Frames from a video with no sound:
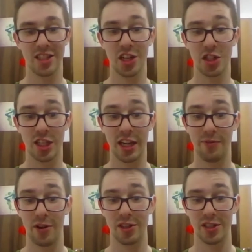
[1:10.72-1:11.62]
such a
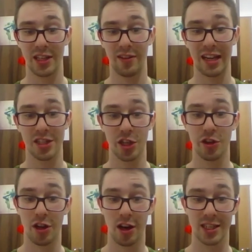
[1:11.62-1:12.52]
difference in the last two
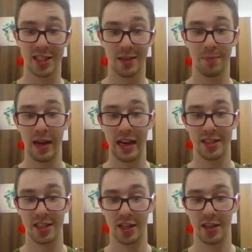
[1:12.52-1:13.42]
nights compared
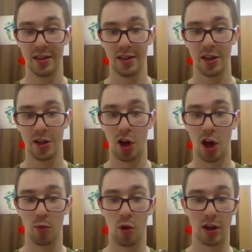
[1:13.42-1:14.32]
to night
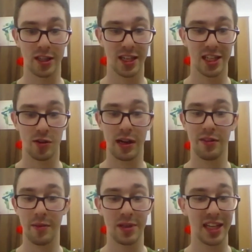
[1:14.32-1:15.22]
one. Is, is there
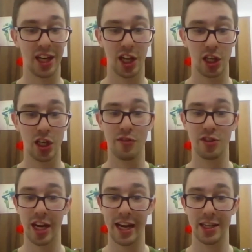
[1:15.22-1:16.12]
anything particular you've
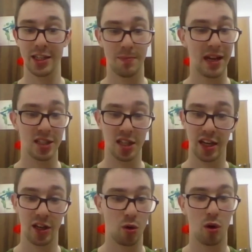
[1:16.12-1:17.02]
changed mentally
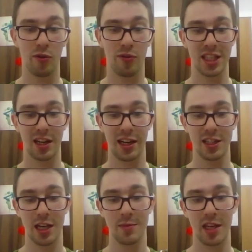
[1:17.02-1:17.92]
or, or physically in
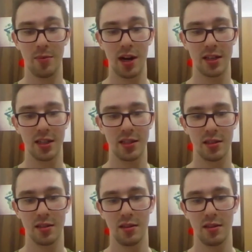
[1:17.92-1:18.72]
terms of your practice?